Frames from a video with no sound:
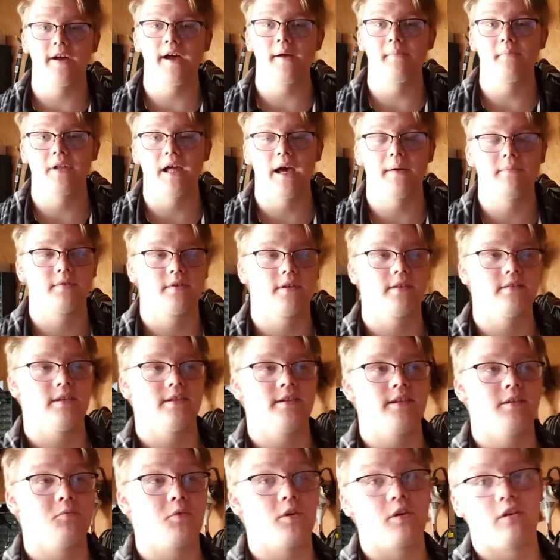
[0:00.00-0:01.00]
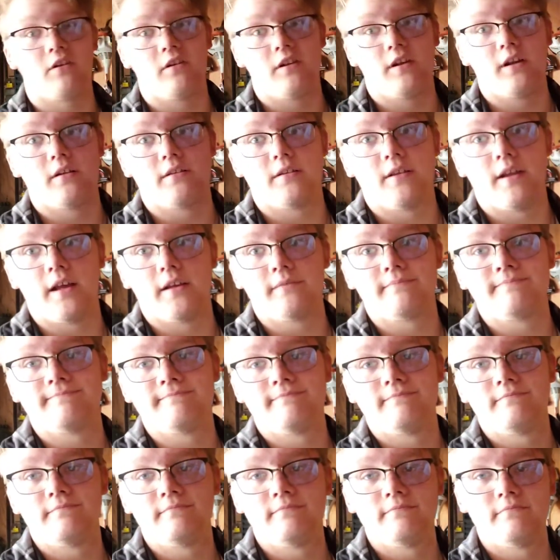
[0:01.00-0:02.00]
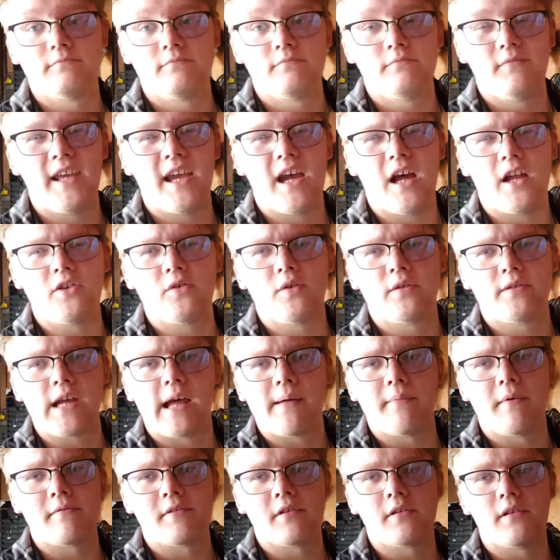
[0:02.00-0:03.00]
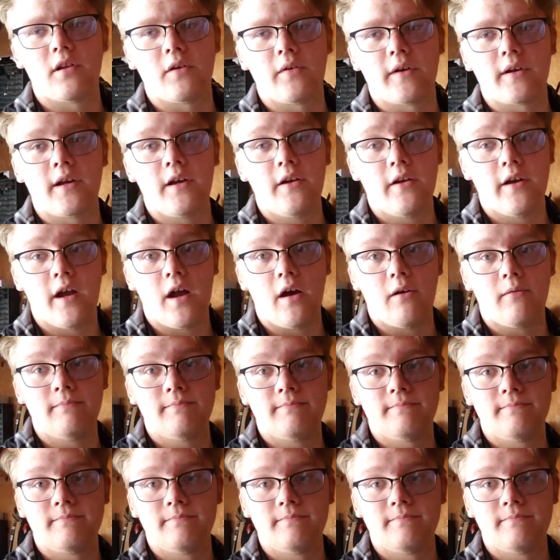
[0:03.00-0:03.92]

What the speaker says: time lapse because I did one earlier today. Yeah, I'll do a time lapse of gluing. Here you go.